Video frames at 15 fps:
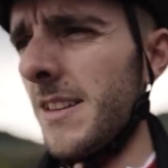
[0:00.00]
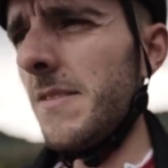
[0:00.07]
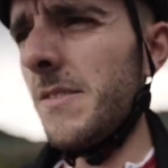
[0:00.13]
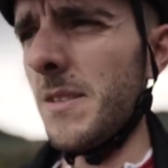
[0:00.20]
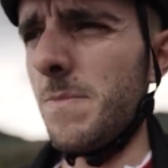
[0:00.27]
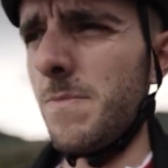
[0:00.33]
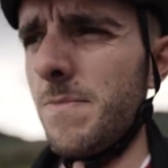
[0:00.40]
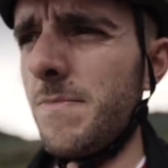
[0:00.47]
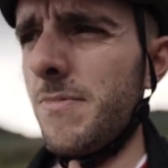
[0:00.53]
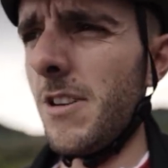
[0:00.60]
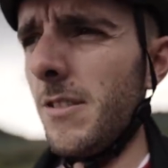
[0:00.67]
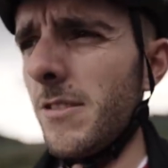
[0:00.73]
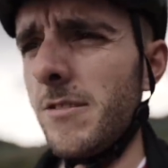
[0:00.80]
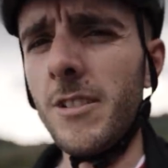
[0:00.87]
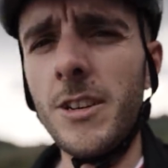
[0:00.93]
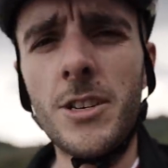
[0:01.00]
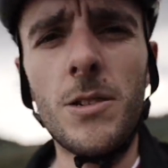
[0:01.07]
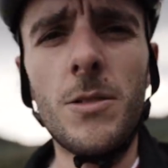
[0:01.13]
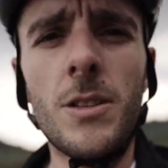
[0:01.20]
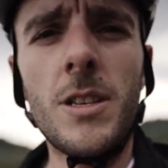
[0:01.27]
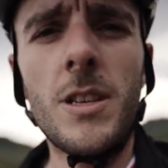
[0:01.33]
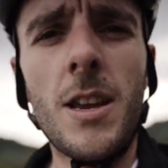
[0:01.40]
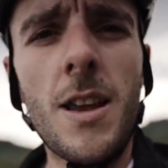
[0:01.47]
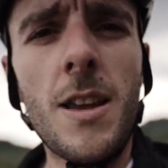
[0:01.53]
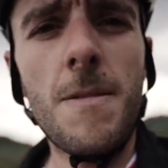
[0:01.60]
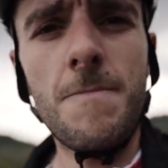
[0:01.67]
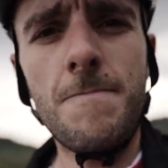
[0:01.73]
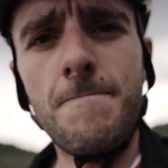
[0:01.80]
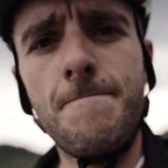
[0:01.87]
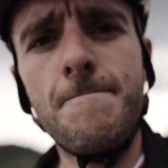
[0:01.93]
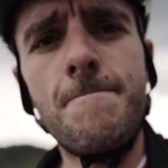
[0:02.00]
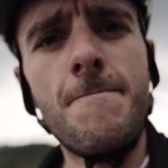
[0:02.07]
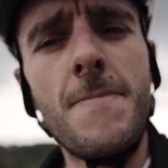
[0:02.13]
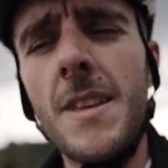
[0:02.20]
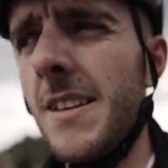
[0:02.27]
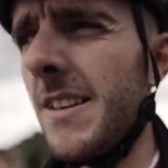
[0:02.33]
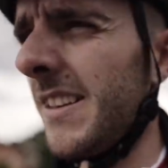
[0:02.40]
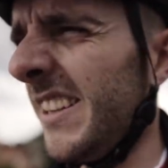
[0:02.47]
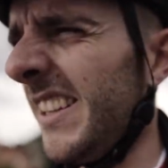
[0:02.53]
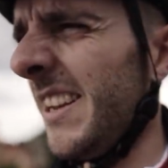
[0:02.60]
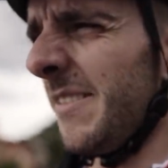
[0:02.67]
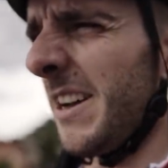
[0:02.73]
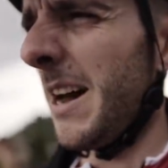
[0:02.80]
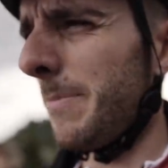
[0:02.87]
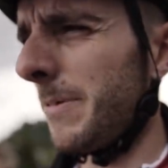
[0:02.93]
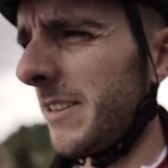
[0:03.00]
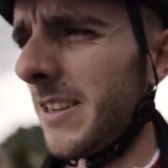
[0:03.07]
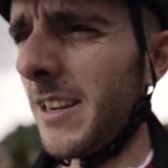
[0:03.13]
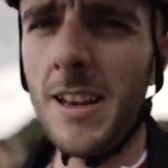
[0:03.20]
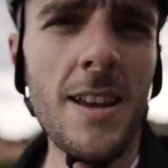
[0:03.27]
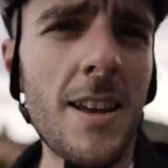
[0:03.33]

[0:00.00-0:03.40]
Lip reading: Even the pros are in shorts. That never happens.